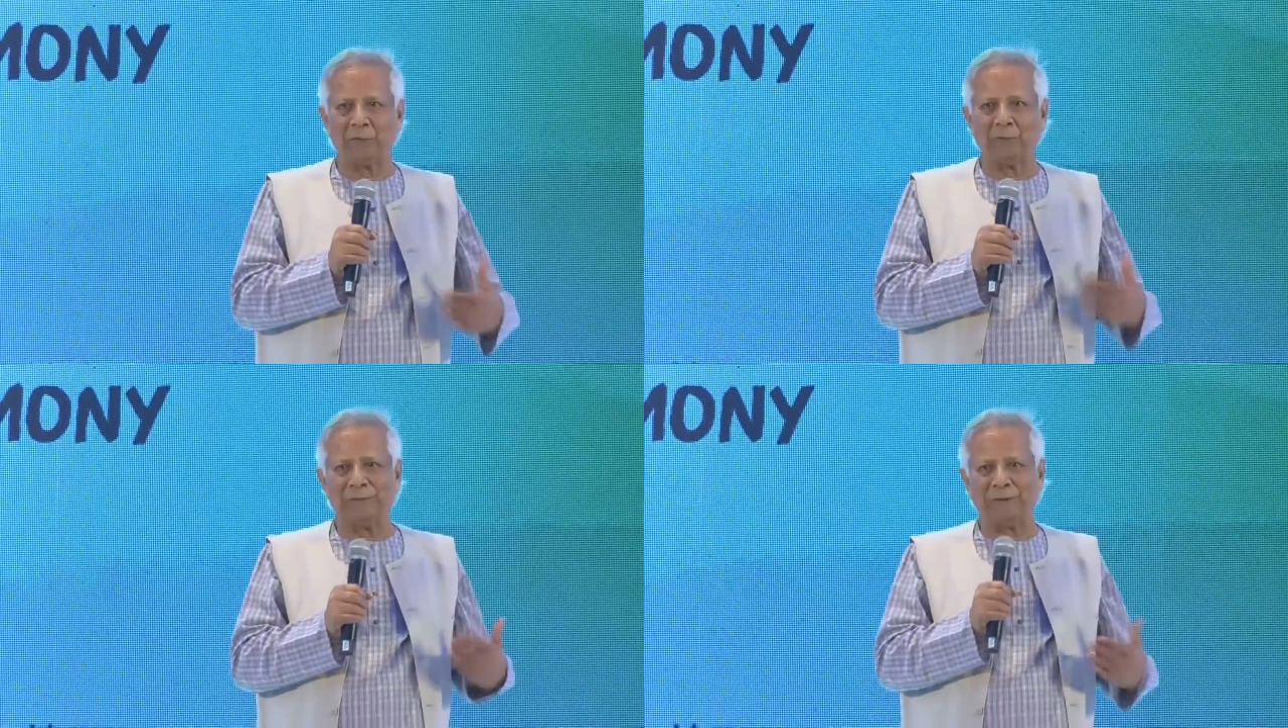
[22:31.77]

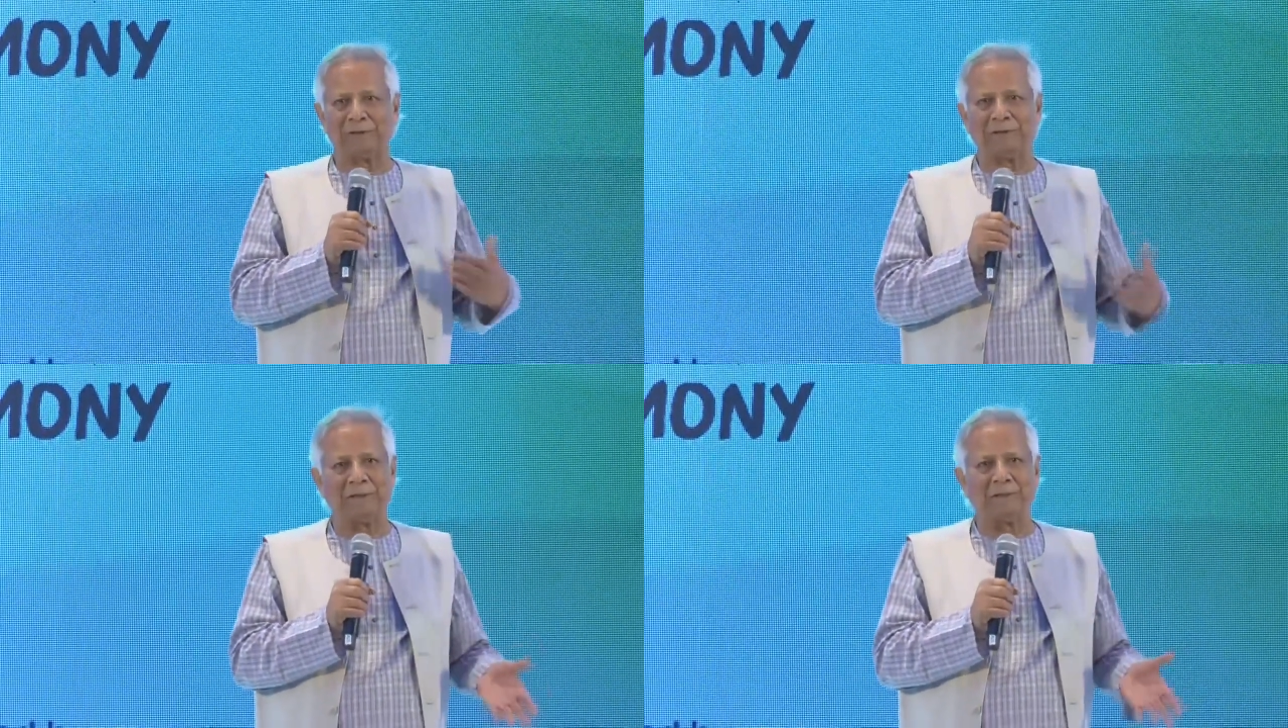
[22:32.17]

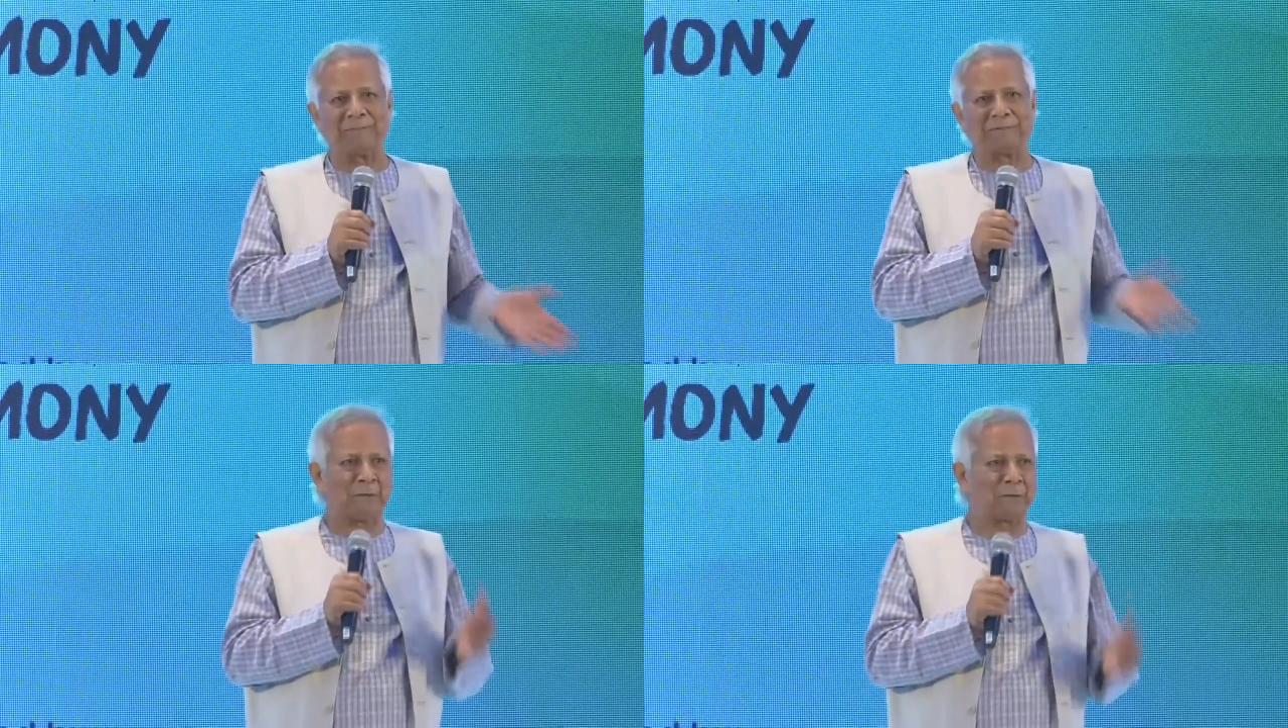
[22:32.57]
women
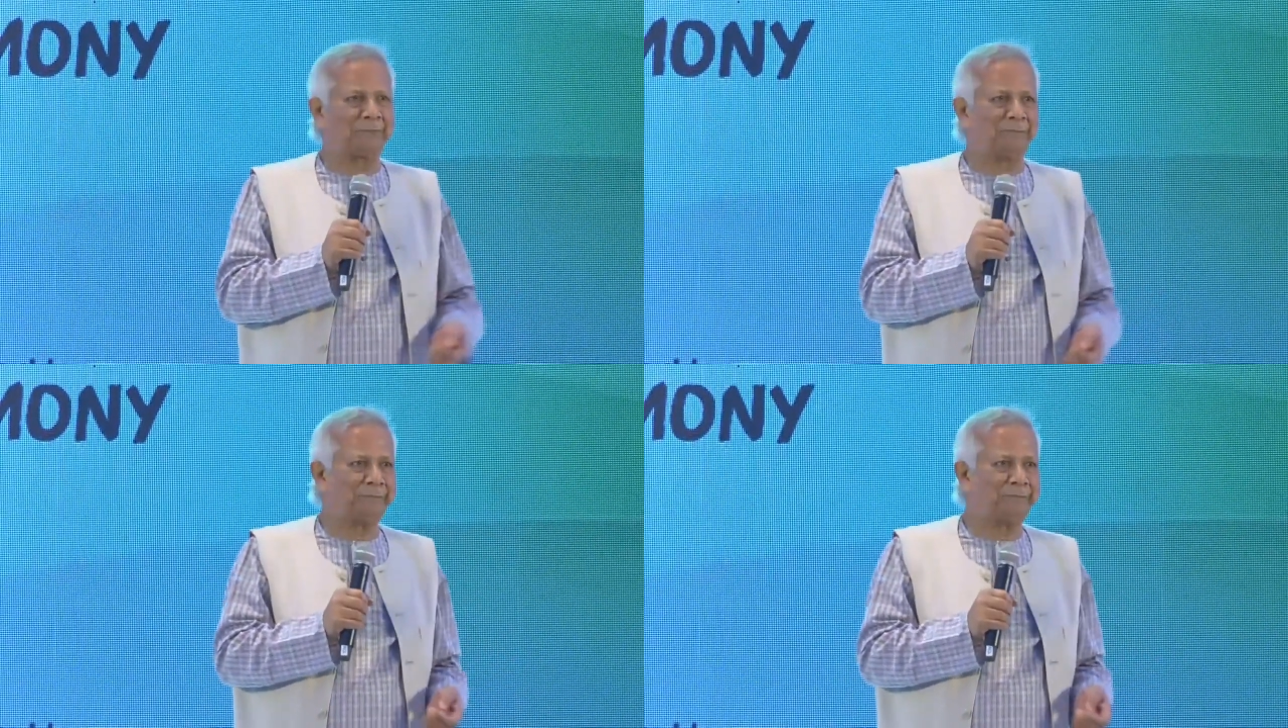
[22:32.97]
left out.
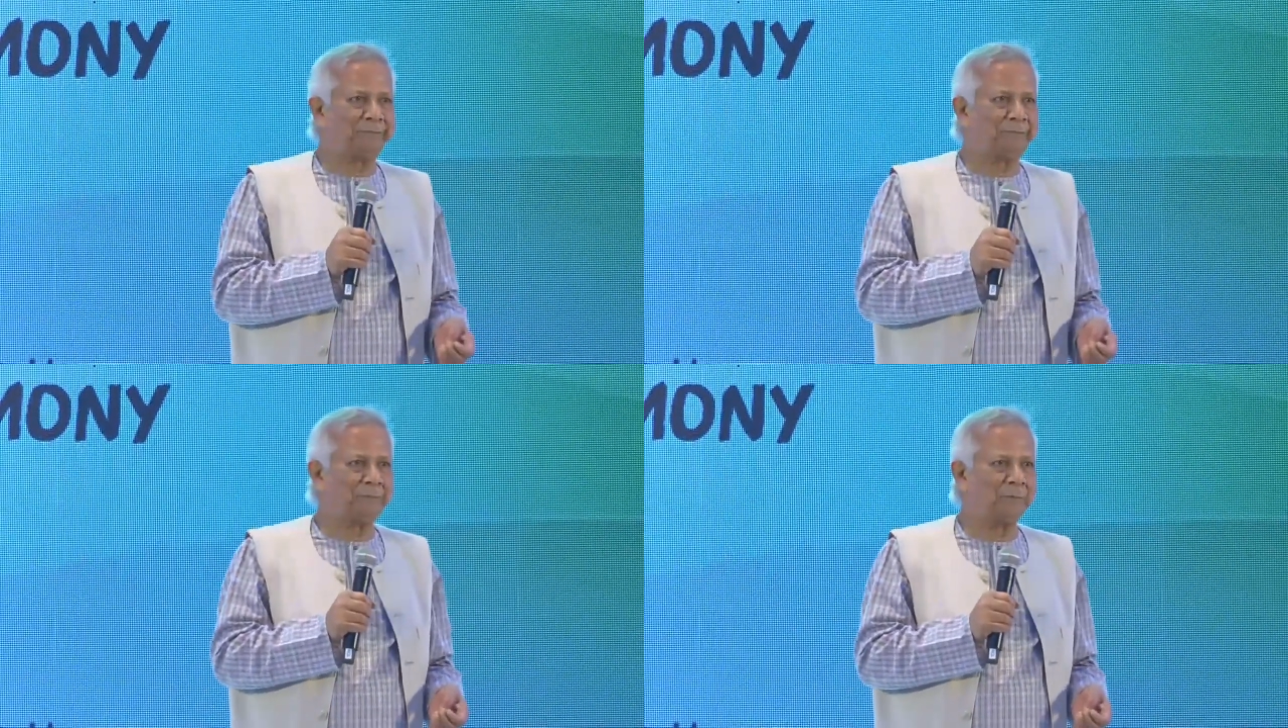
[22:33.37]

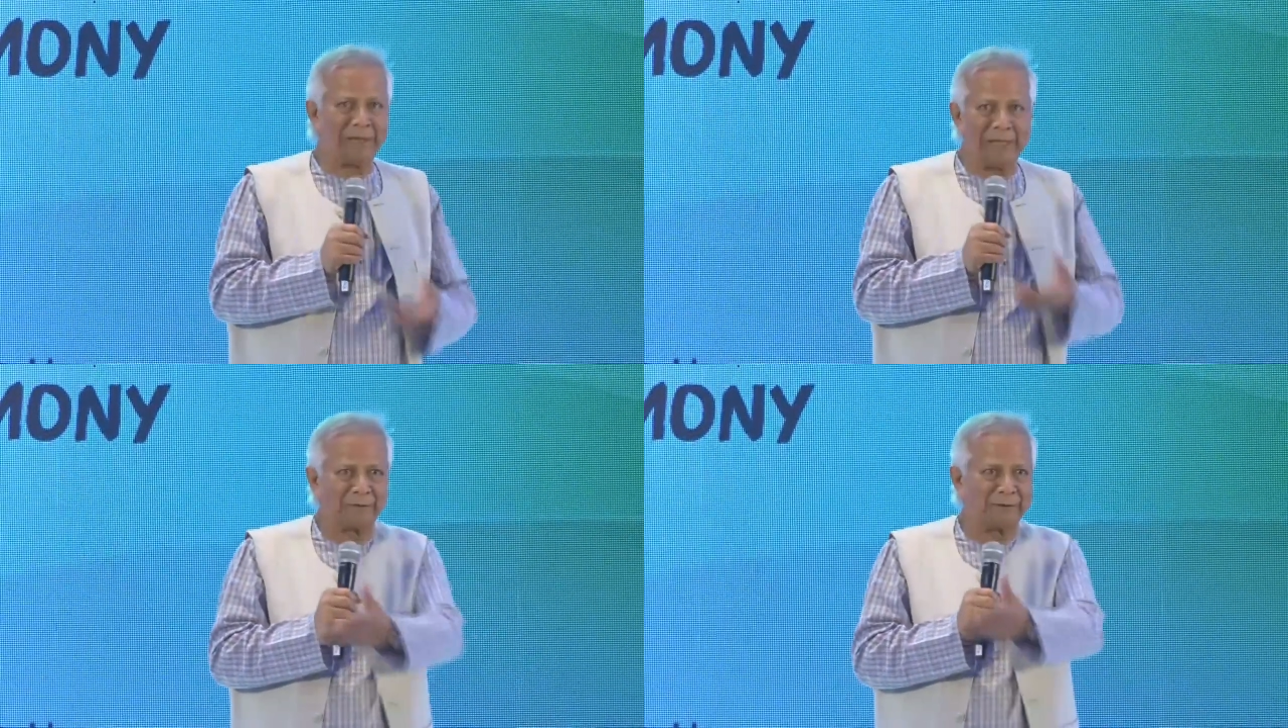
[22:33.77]

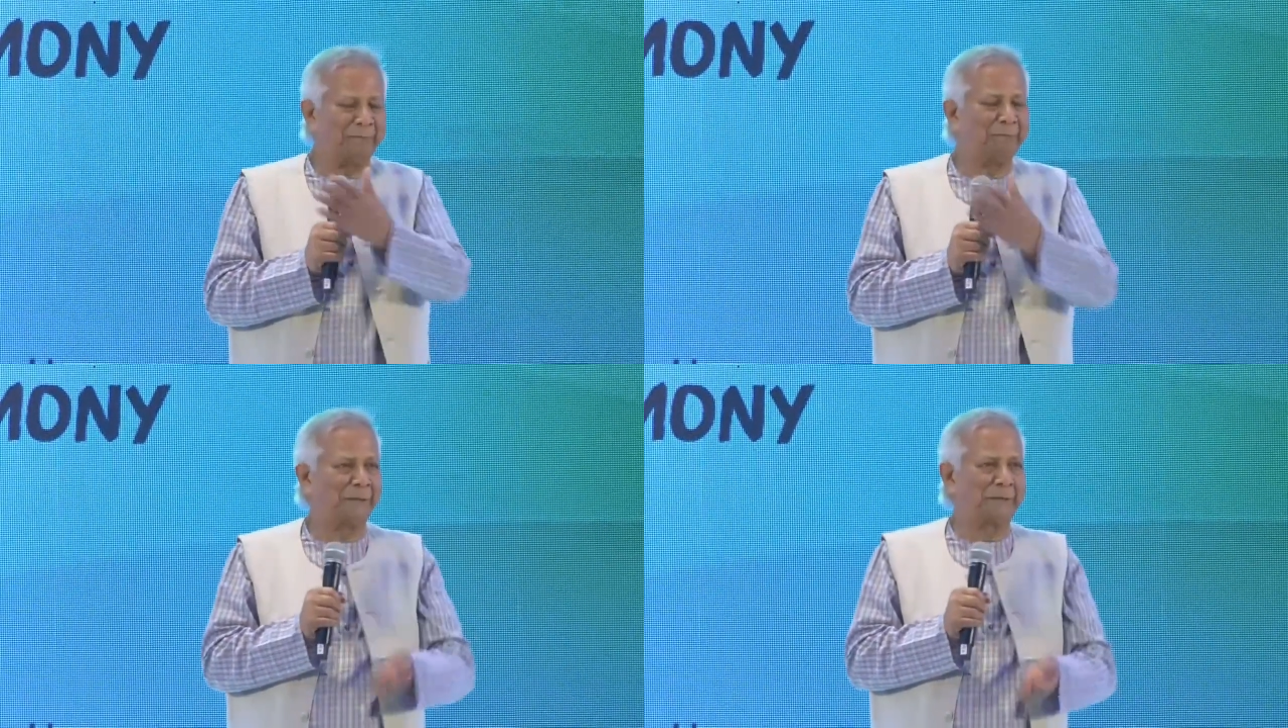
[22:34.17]
We have
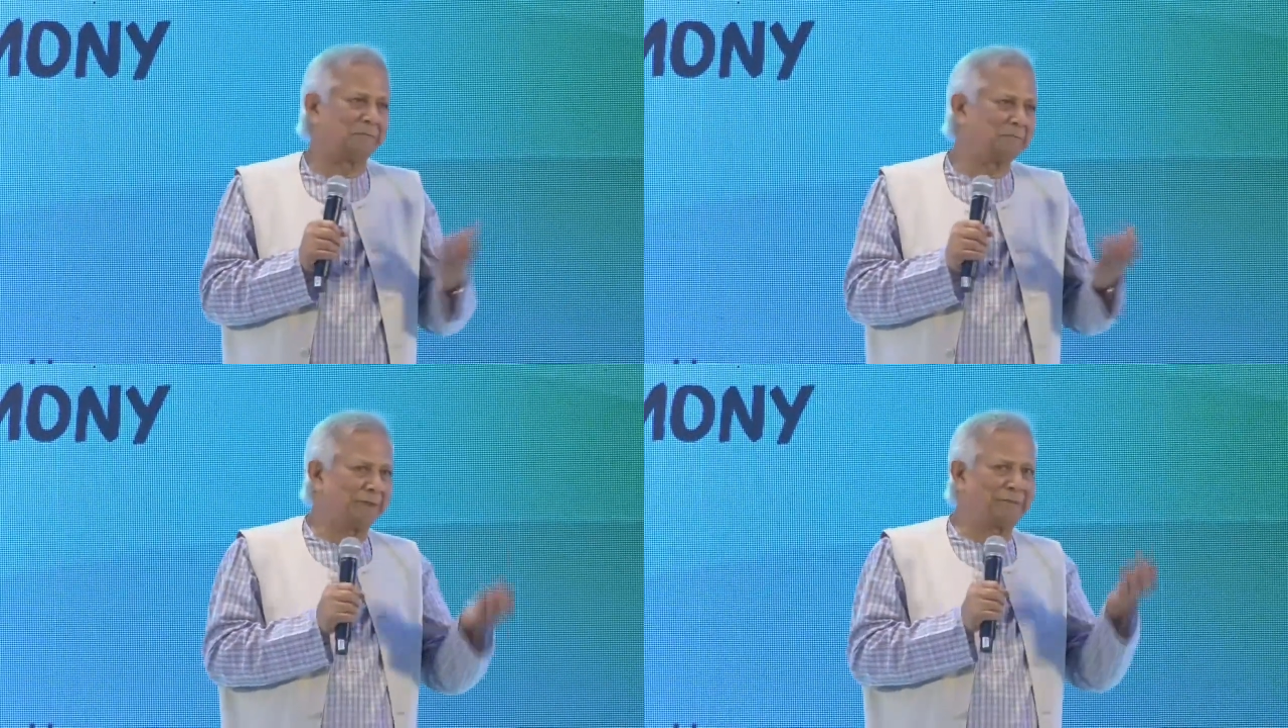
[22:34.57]
some,
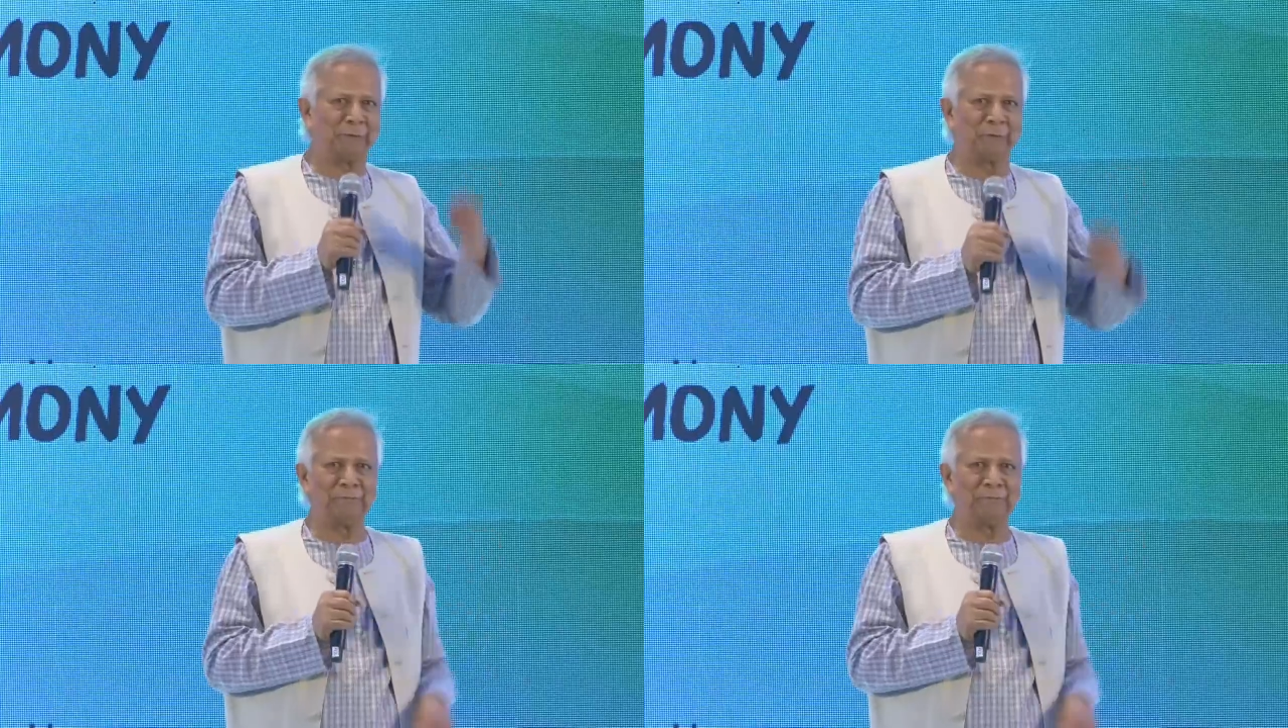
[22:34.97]
but very few.